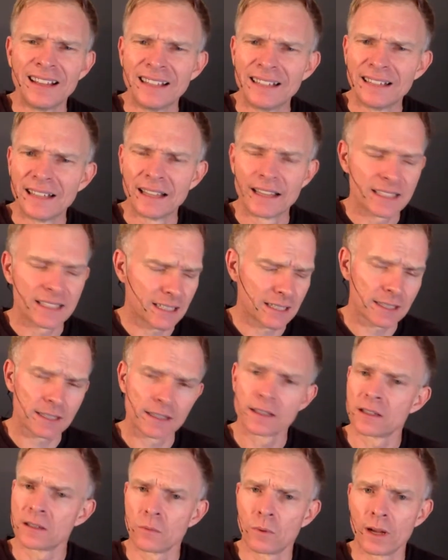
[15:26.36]
There's
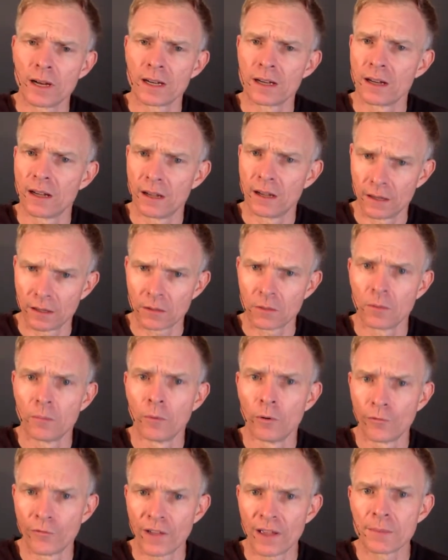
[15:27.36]
one
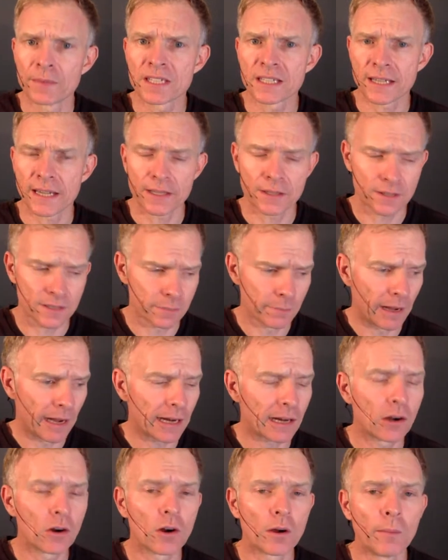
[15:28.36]
more famous case is
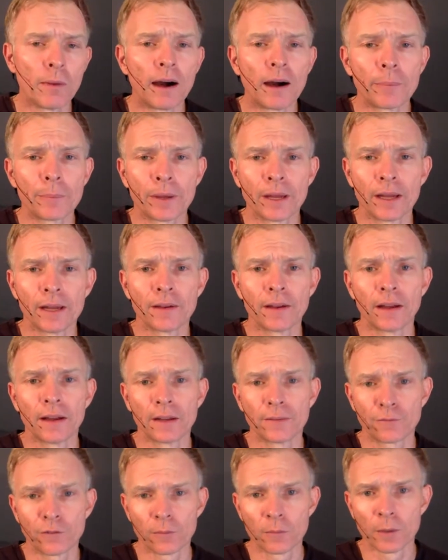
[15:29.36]
Michael Komape
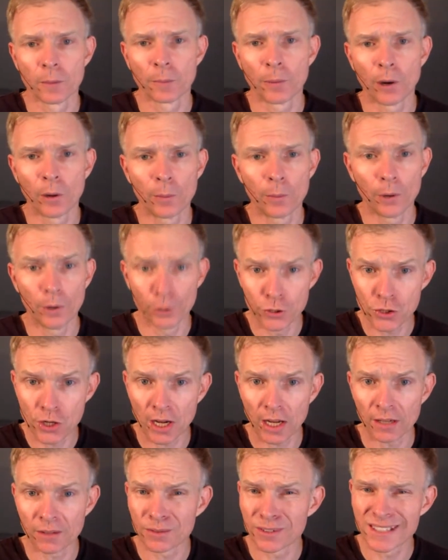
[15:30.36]
from Limpopo who
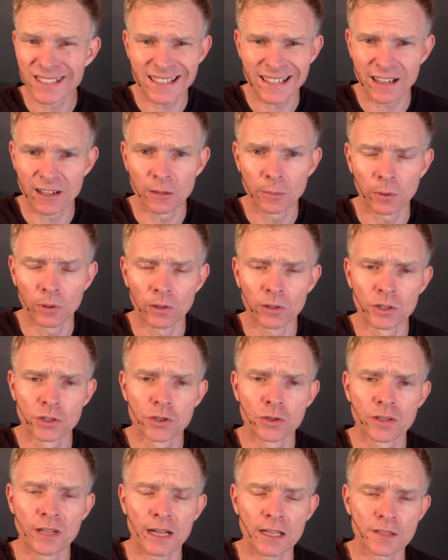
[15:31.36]
drowned. It was terrible in
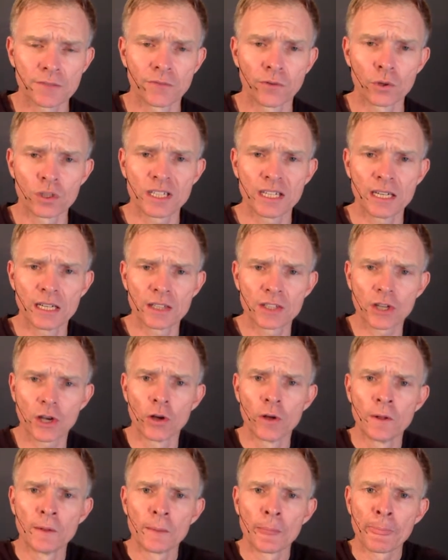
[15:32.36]
2014. And
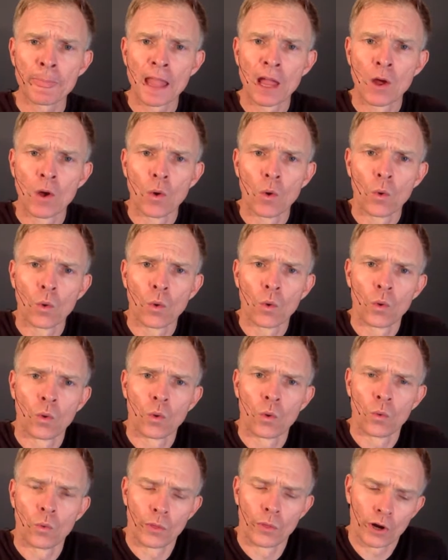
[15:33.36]
so
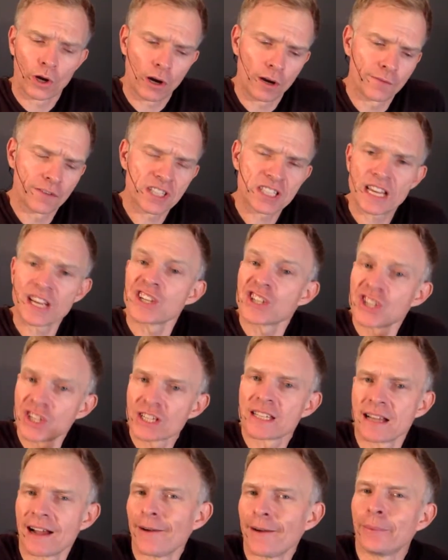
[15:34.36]
the conversation
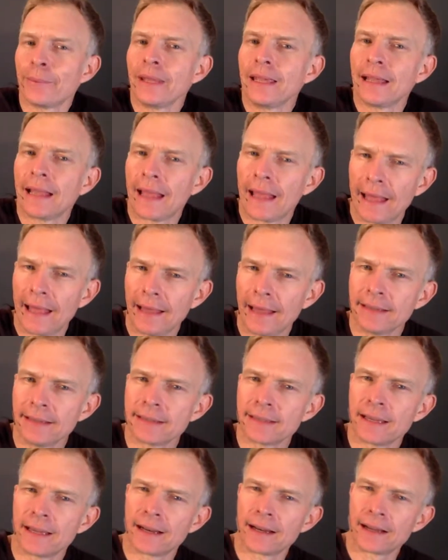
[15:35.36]
is now being had,
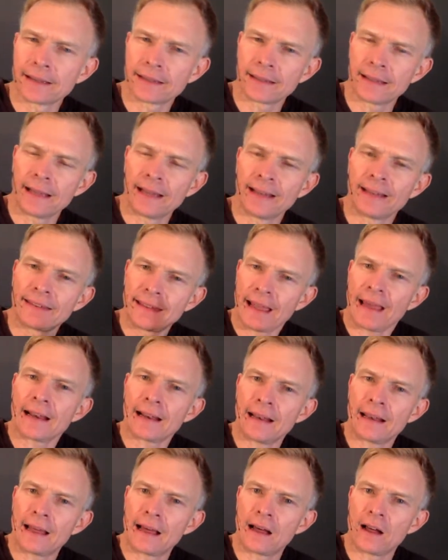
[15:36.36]
and that
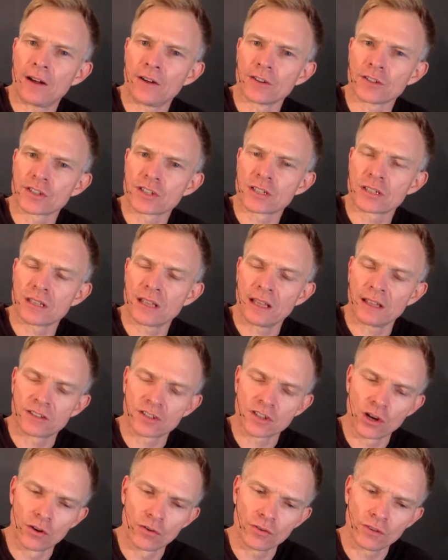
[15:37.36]
allows.
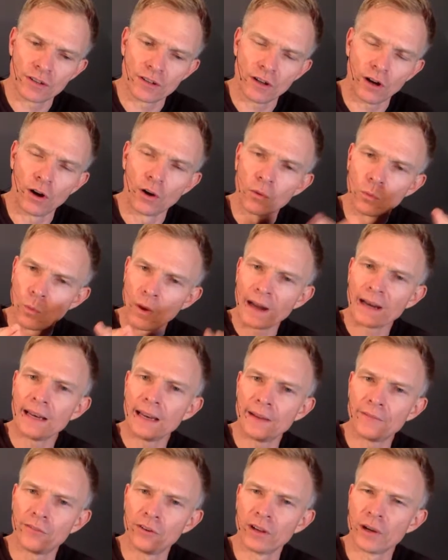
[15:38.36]
So on one
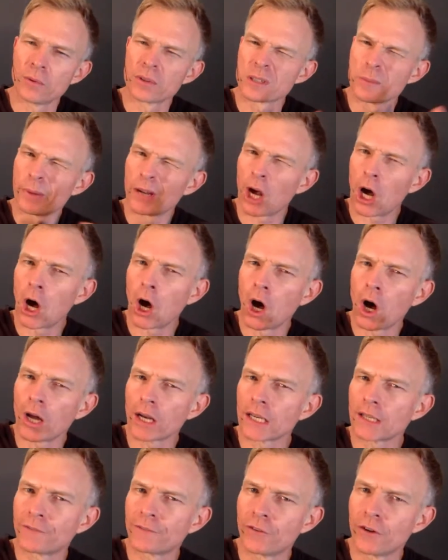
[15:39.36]
level, it was a bit hard
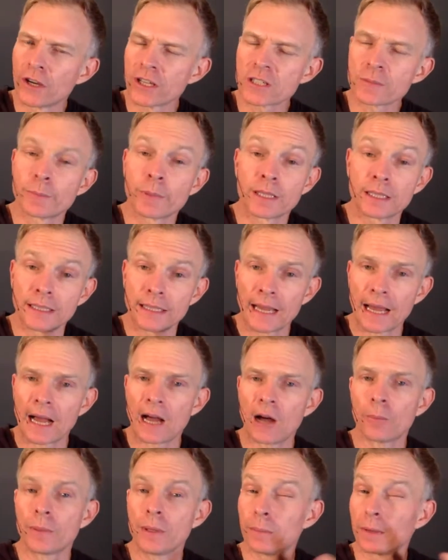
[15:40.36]
at first, but
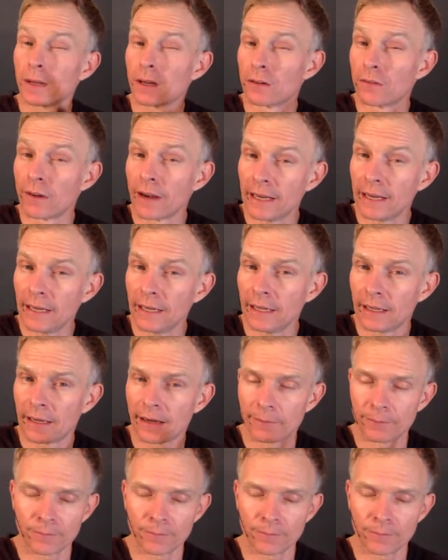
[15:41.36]
now people are ready, and